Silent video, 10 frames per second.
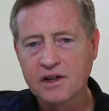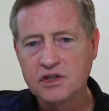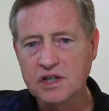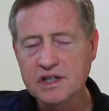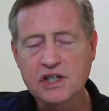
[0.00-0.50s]

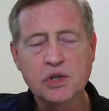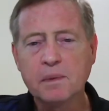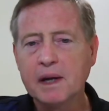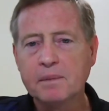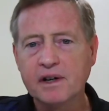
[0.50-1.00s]
Jesus
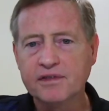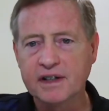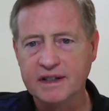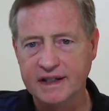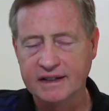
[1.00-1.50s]
obeyed
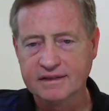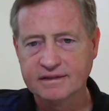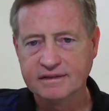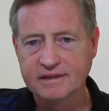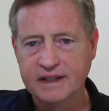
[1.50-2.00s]
perfectly.
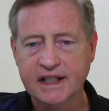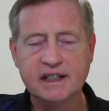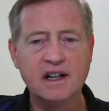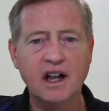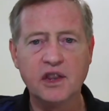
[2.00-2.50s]
He
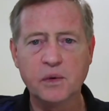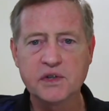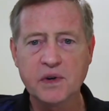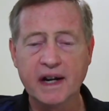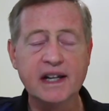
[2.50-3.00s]
did all that was right.